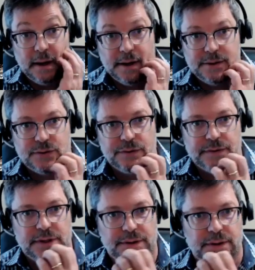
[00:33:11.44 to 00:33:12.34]
I
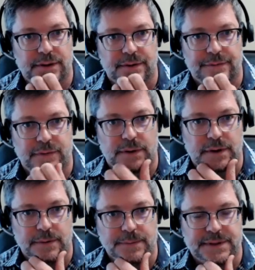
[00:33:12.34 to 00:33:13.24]
truly don't know the
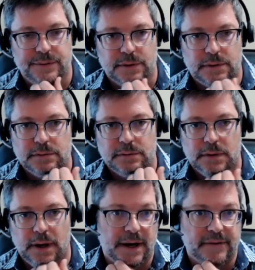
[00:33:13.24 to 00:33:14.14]
Florida homestead rule.
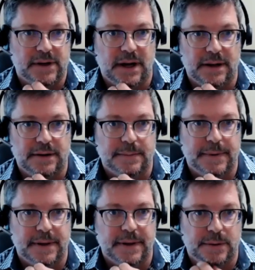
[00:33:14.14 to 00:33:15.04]
A lot of it kind of
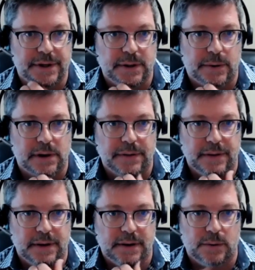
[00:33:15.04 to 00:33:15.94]
depends on where you
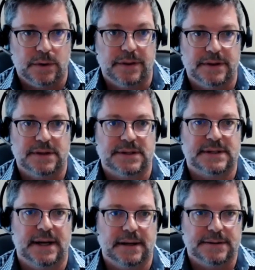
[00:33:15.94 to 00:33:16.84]
are where the
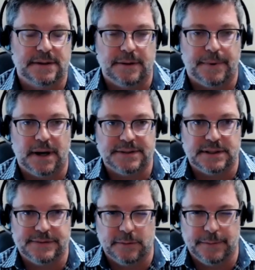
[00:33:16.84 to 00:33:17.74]
estate is in the
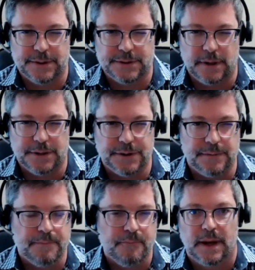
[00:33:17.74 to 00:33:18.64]
process of
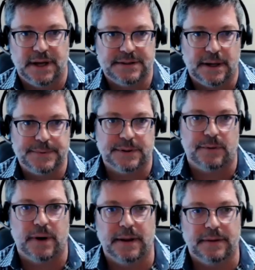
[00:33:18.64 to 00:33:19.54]
administration. Chad's
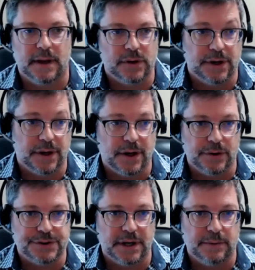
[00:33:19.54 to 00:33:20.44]
absolutely right. If you can
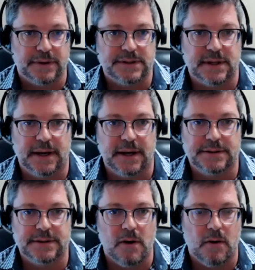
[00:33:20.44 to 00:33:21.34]
negotiate with this
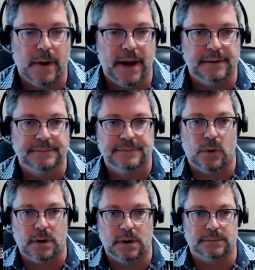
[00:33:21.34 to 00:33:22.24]
lady to go away
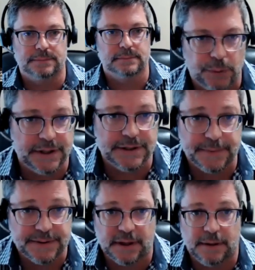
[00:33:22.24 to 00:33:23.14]
for a
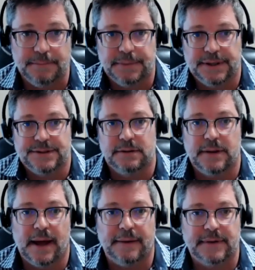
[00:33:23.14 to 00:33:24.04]
reasonable sum, please
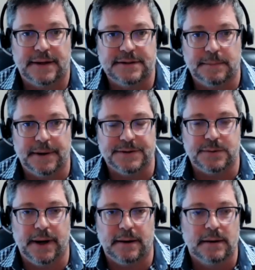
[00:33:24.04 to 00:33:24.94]
do that. That's the
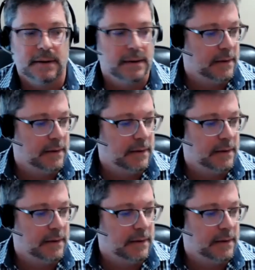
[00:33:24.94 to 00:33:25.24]
best way.